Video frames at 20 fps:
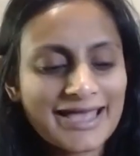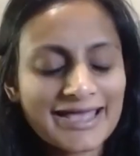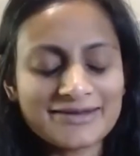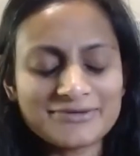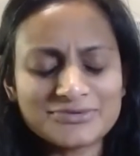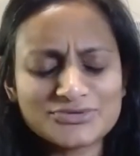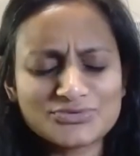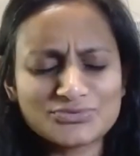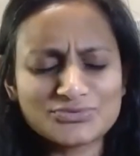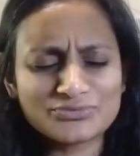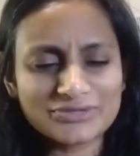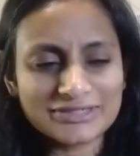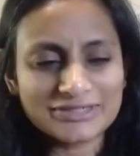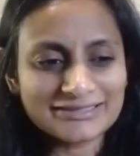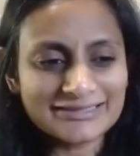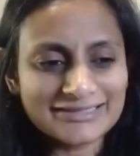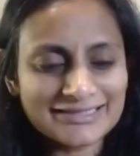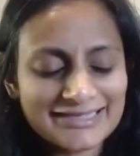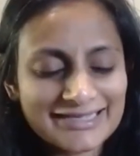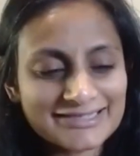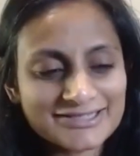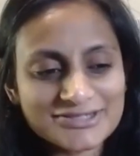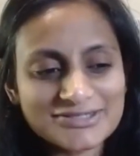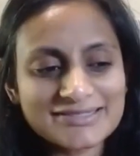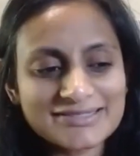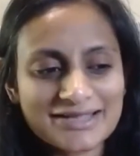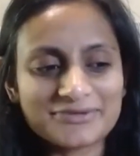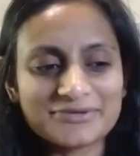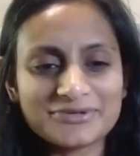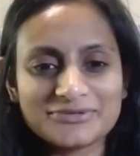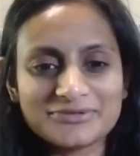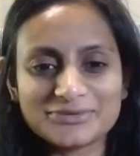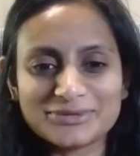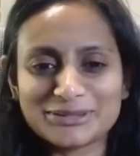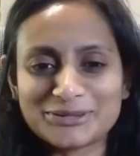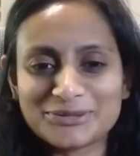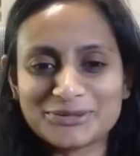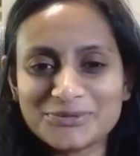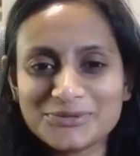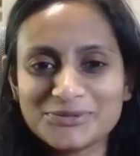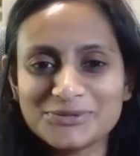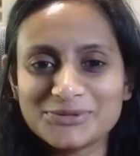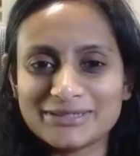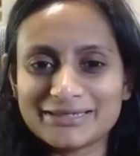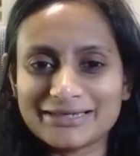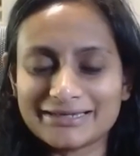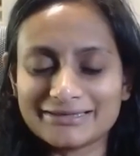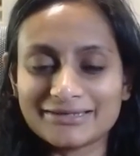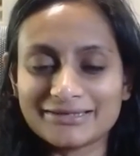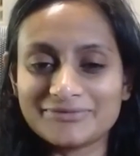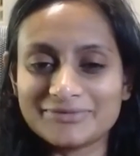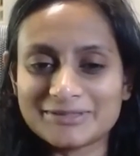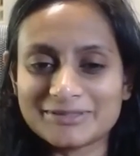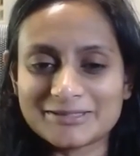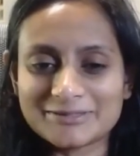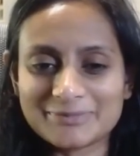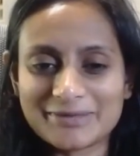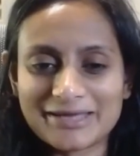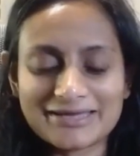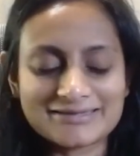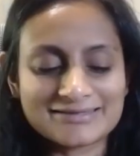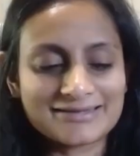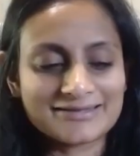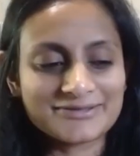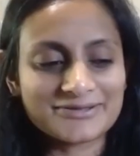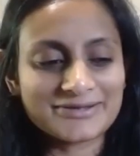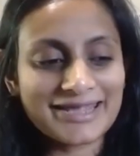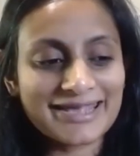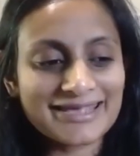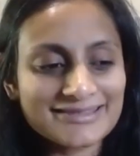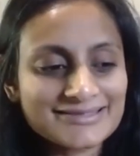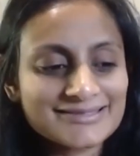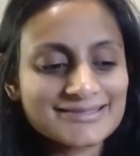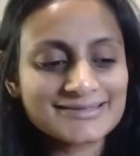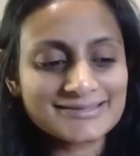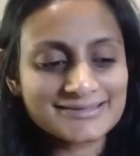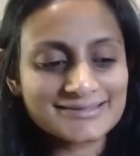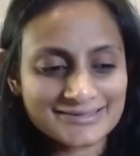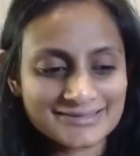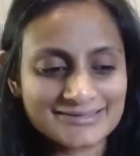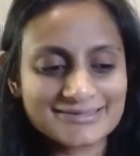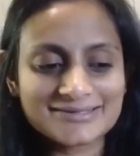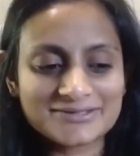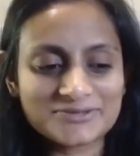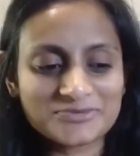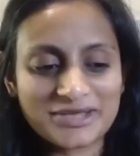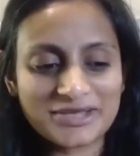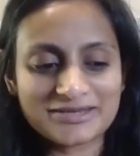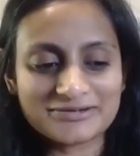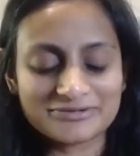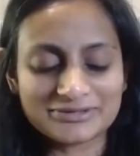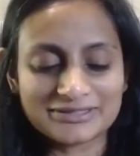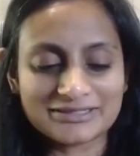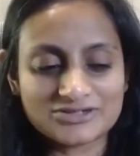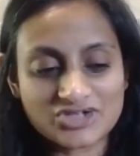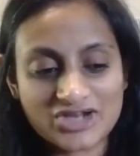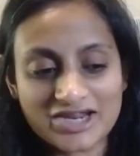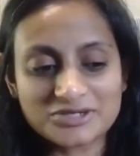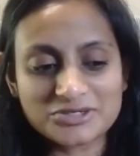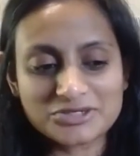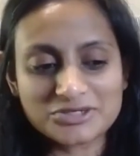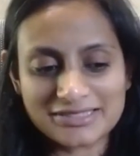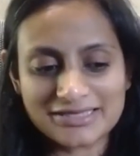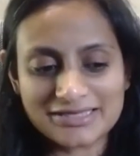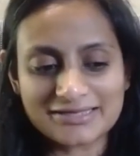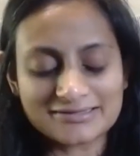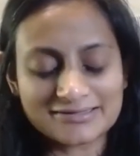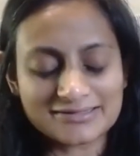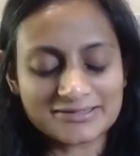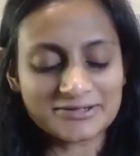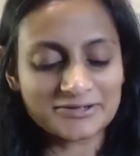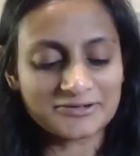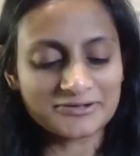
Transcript: and it just sounded really cool, and I loved the space, and I thought, hey, this is a way to really change things,